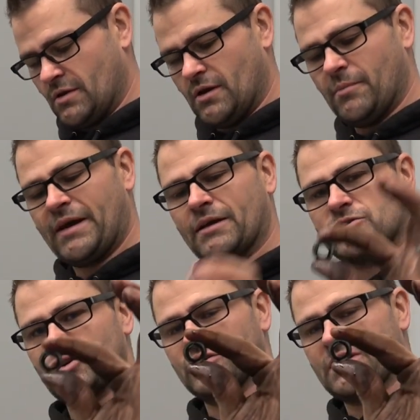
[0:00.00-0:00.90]
I'm making
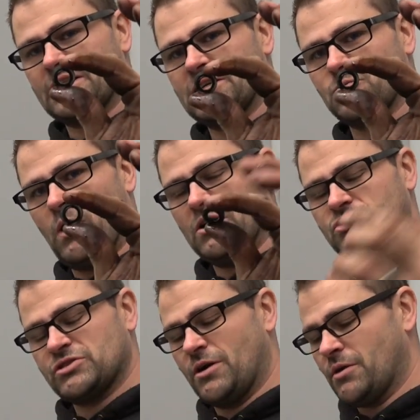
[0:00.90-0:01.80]
sure to take these
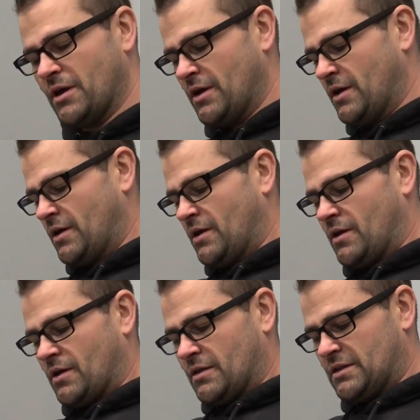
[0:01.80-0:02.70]
washers out.
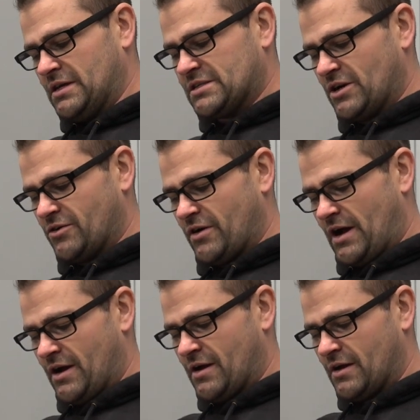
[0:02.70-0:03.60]
These
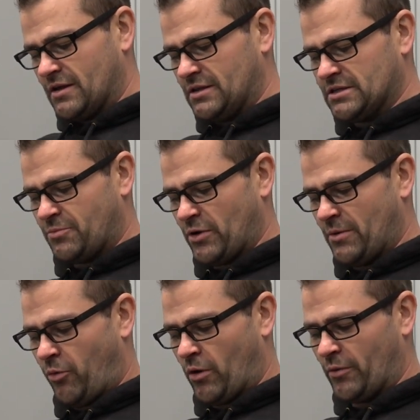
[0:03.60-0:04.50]
are pretty
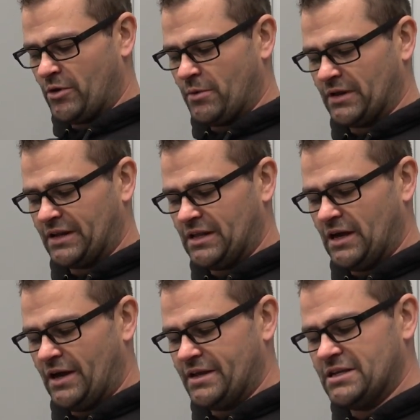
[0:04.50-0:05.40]
important when you're building
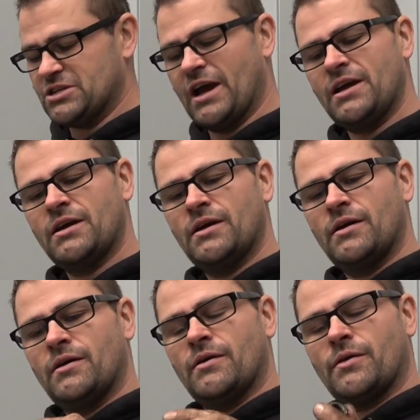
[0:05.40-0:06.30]
an EJ.
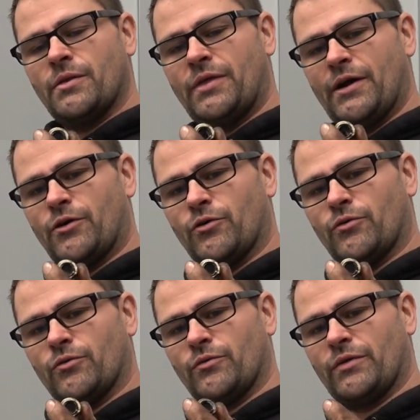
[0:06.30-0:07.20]

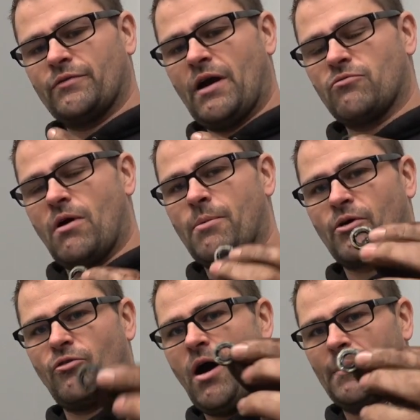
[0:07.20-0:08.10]
They've got rubber
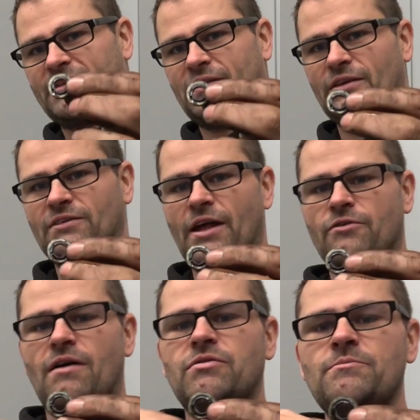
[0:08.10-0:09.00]
grommets in the
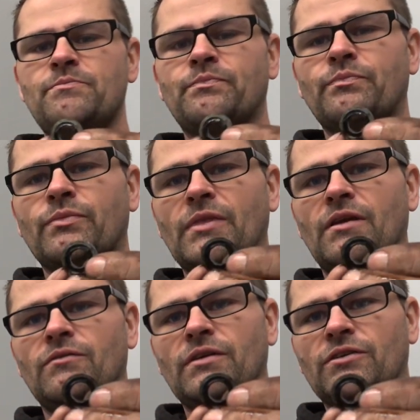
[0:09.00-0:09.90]
center of them.
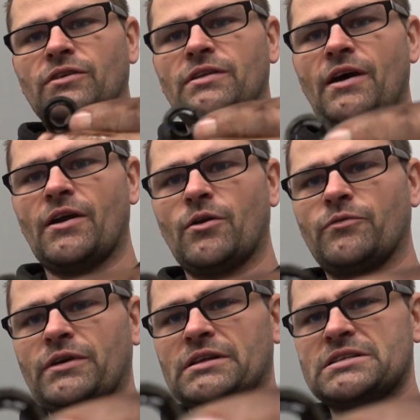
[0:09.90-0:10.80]
You can see there. I don't know
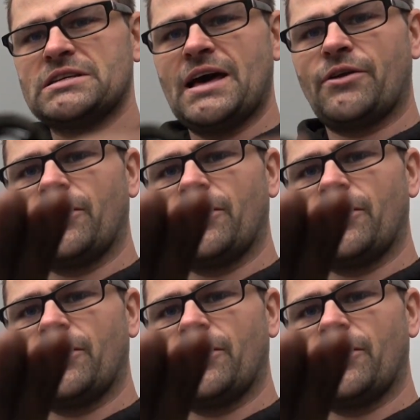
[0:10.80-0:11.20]
if you can see that or